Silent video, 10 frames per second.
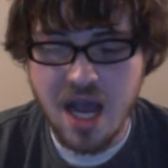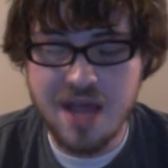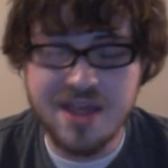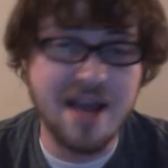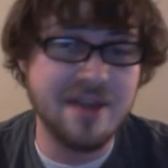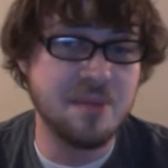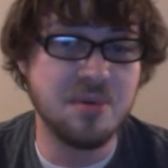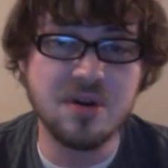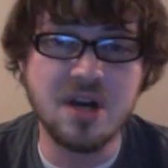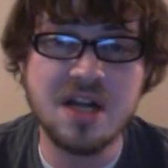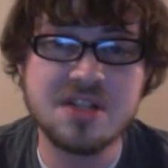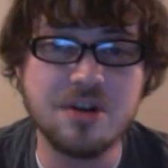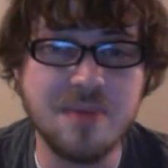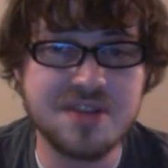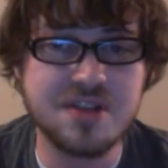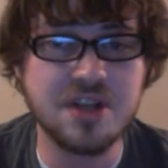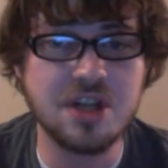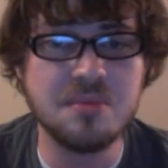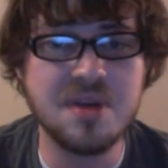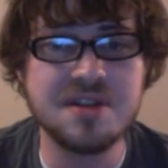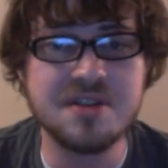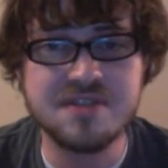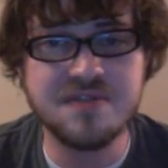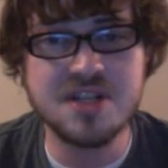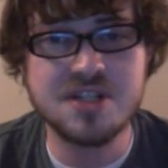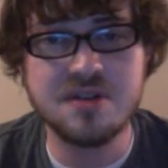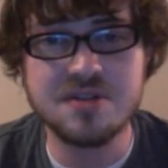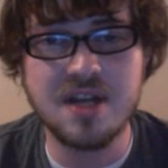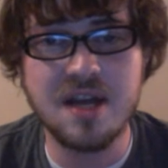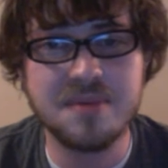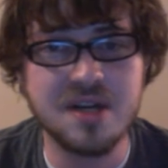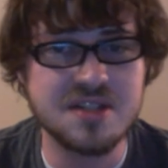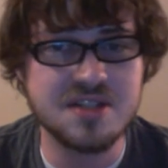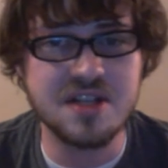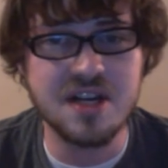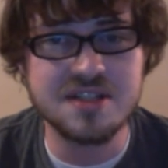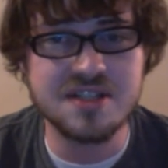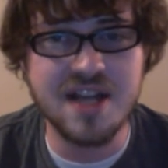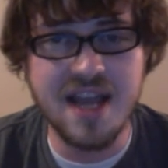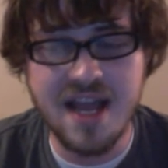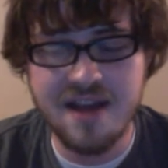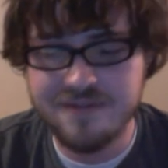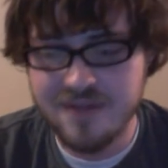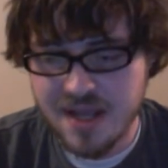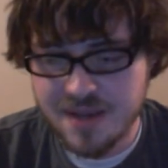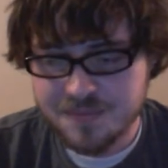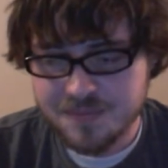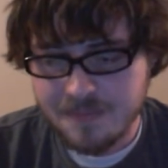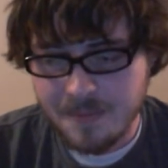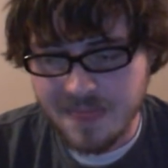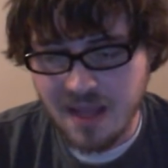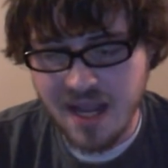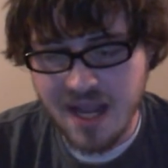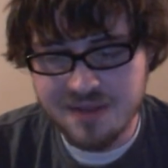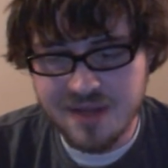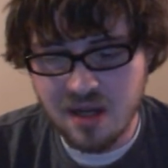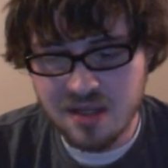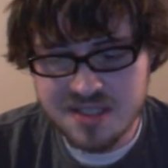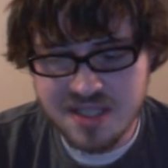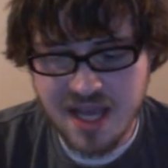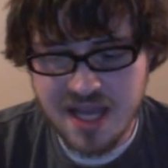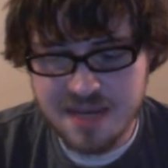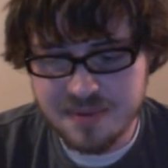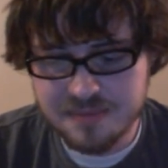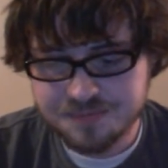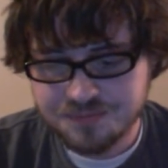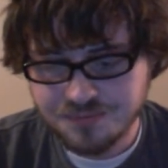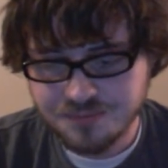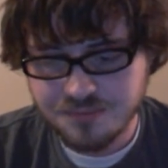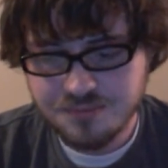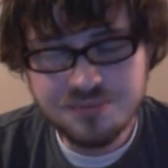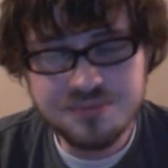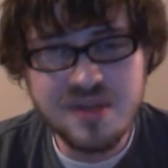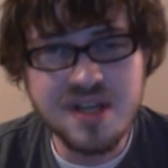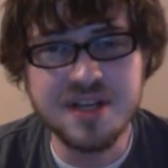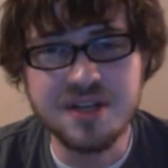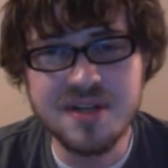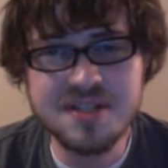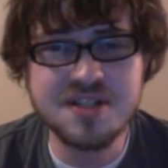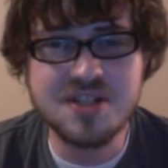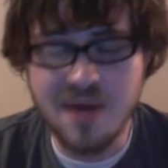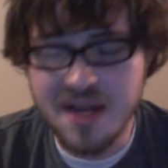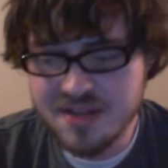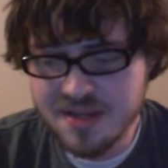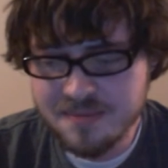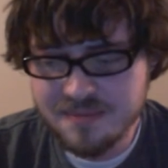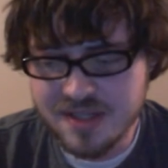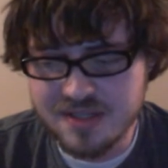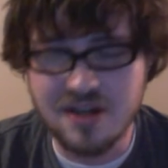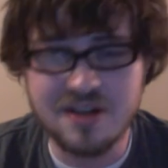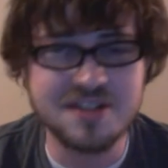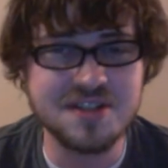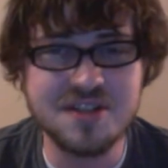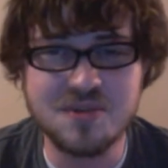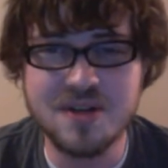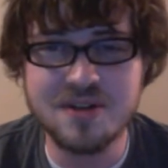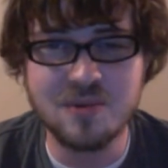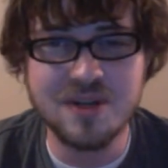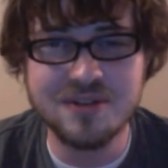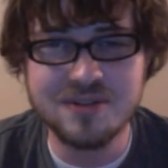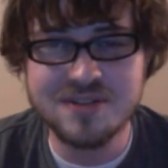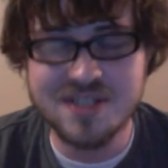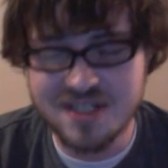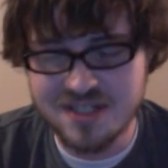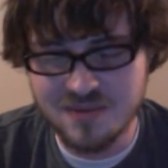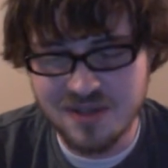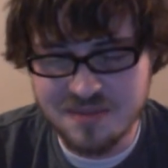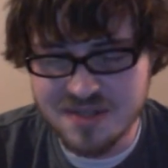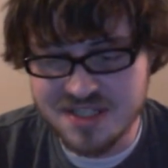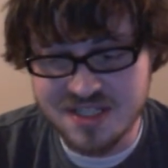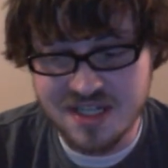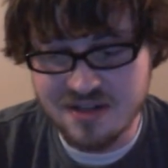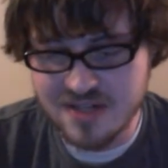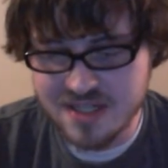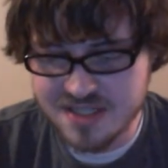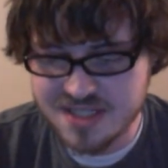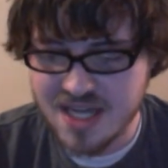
They pull guns, they're about to kill them, and then the Sphinx shows up, cuts the guns in half, and they all escape. He agrees to train them. He talks in these weird riddles, and he's really mysterious.